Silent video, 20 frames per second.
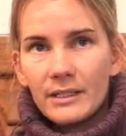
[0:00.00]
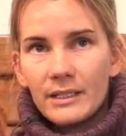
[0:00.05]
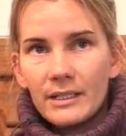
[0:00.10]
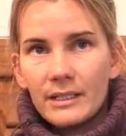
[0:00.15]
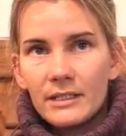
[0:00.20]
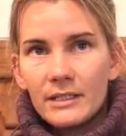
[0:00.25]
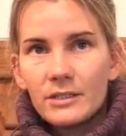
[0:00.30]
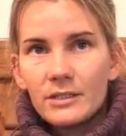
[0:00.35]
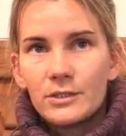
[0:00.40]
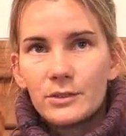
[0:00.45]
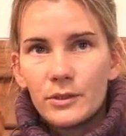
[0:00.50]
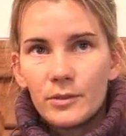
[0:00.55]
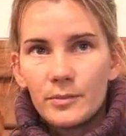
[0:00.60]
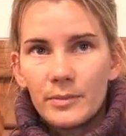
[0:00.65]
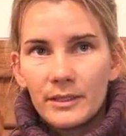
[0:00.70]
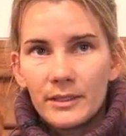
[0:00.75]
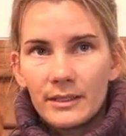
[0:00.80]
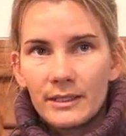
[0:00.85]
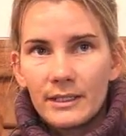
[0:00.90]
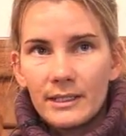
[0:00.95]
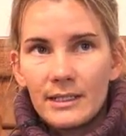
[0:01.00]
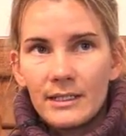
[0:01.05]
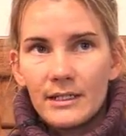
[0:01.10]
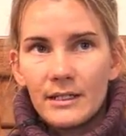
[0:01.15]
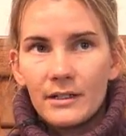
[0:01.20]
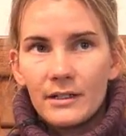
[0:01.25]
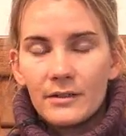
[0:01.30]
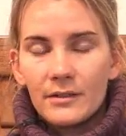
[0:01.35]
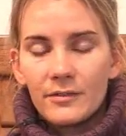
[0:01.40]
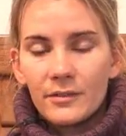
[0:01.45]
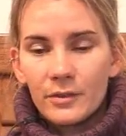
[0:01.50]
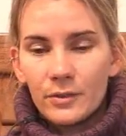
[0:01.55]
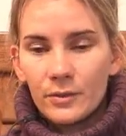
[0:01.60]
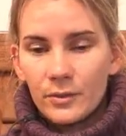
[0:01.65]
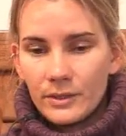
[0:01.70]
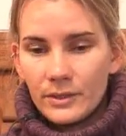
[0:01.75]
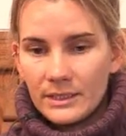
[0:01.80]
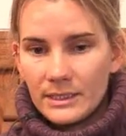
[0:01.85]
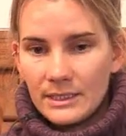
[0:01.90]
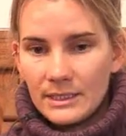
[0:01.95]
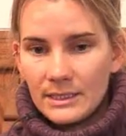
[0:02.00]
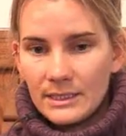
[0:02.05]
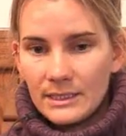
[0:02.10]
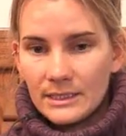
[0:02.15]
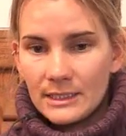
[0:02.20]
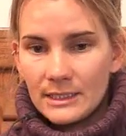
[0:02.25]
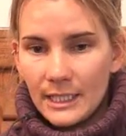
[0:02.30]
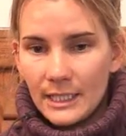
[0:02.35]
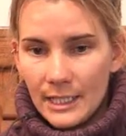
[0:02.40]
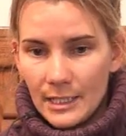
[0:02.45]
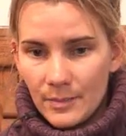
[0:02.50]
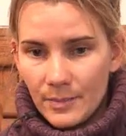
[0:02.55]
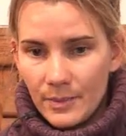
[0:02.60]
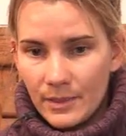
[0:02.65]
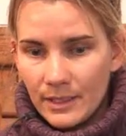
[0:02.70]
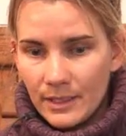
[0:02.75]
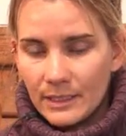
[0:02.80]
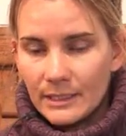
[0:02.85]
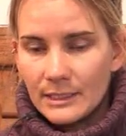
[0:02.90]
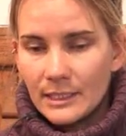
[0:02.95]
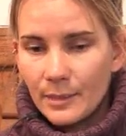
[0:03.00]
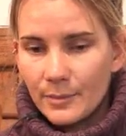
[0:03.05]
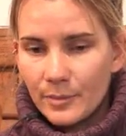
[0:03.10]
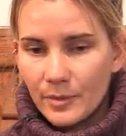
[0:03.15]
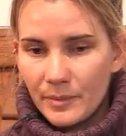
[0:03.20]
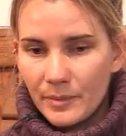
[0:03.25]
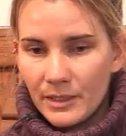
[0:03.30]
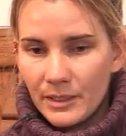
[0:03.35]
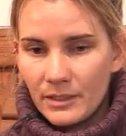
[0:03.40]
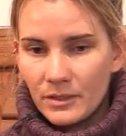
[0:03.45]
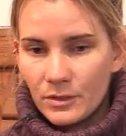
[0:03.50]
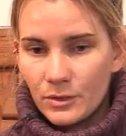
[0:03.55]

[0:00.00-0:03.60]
the suitability of the horse's type and temperament